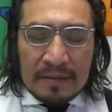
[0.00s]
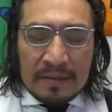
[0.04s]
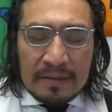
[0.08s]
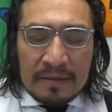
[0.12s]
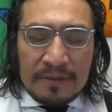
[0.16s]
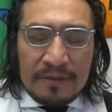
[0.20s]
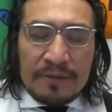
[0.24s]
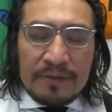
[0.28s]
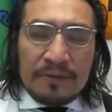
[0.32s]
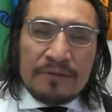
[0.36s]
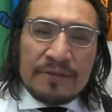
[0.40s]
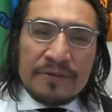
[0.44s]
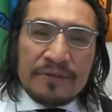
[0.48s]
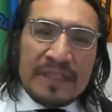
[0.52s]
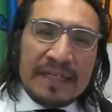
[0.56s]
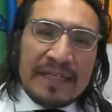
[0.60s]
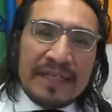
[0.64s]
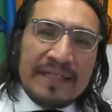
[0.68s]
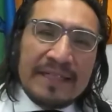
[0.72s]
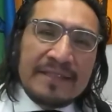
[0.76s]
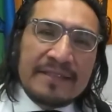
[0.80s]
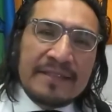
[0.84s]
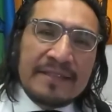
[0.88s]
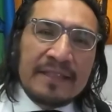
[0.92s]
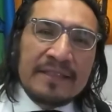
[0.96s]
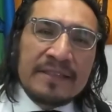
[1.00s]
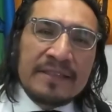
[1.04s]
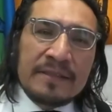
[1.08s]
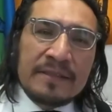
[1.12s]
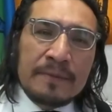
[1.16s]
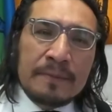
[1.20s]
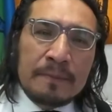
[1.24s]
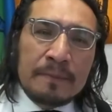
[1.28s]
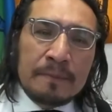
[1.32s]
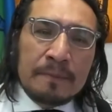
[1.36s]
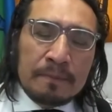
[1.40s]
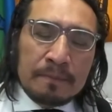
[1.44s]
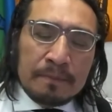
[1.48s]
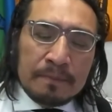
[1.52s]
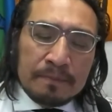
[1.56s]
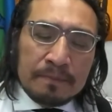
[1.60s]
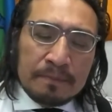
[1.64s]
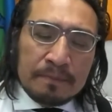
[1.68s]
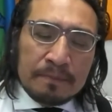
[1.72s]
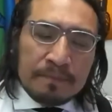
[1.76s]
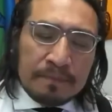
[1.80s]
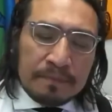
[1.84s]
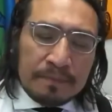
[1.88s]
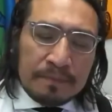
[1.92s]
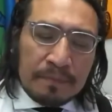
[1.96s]
used against us
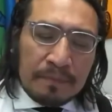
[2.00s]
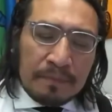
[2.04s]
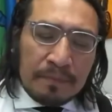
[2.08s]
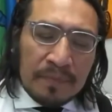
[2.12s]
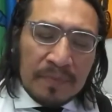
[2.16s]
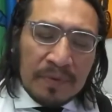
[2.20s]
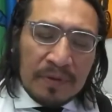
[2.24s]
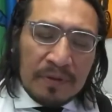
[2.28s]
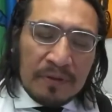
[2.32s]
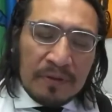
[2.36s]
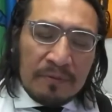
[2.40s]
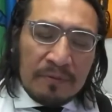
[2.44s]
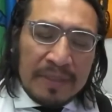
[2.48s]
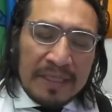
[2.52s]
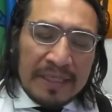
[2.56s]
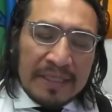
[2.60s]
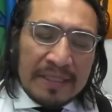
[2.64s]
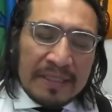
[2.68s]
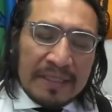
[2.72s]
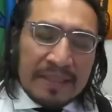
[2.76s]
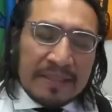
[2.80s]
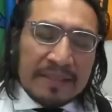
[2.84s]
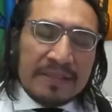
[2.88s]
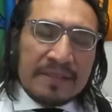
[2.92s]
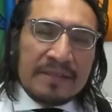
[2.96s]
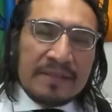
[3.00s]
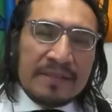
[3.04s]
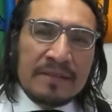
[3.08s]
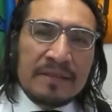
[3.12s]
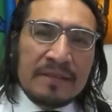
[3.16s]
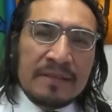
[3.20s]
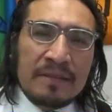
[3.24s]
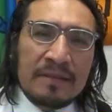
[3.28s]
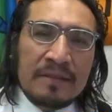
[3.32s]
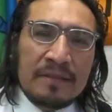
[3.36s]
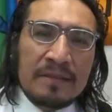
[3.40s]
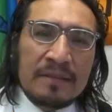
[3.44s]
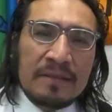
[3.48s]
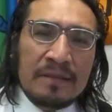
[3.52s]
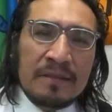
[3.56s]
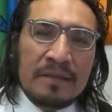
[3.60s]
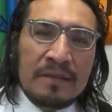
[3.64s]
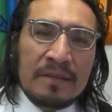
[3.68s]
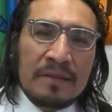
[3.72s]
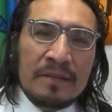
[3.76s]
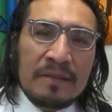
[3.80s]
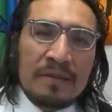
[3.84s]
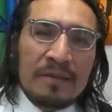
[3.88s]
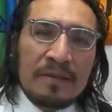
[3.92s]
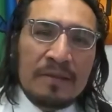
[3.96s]
to make us
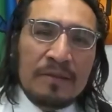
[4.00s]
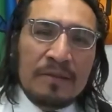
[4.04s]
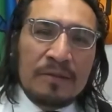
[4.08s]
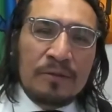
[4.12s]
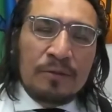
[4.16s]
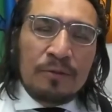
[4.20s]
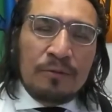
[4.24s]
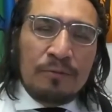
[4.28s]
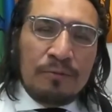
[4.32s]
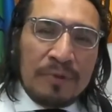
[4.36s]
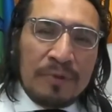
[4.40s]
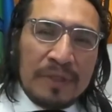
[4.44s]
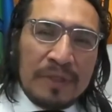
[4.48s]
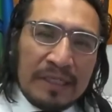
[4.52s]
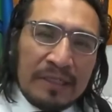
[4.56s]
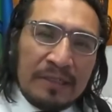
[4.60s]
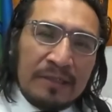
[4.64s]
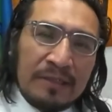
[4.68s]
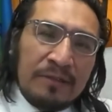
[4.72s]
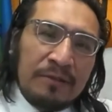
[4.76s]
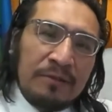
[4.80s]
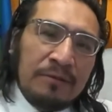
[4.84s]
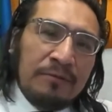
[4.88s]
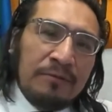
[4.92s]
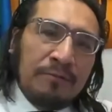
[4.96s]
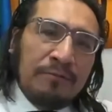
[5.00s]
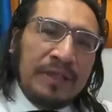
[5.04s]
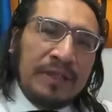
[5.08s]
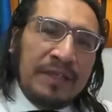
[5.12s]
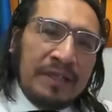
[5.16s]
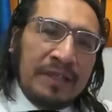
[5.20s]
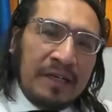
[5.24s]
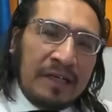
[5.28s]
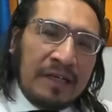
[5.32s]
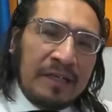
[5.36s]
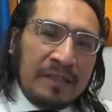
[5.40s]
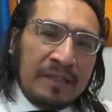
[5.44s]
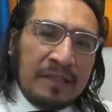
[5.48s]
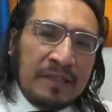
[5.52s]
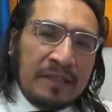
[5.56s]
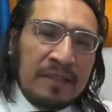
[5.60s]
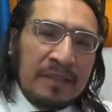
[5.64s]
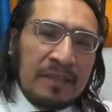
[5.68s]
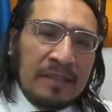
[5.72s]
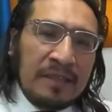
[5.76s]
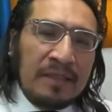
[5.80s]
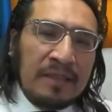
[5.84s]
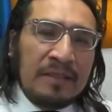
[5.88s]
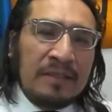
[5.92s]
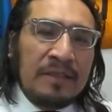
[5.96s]
to where we are
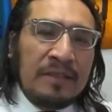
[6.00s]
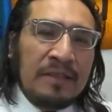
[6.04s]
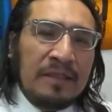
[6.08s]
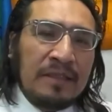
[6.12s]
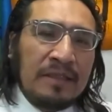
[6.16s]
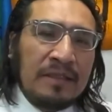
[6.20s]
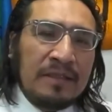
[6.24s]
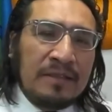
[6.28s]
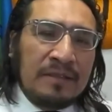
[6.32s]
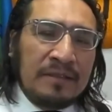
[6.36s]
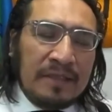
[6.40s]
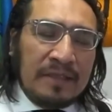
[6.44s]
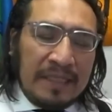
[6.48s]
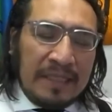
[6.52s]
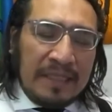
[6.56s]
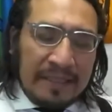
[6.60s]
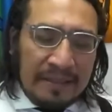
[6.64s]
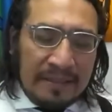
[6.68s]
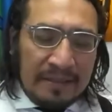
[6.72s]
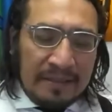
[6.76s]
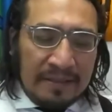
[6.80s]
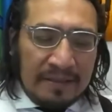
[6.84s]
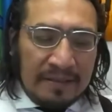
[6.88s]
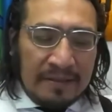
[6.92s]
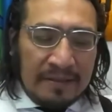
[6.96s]
today,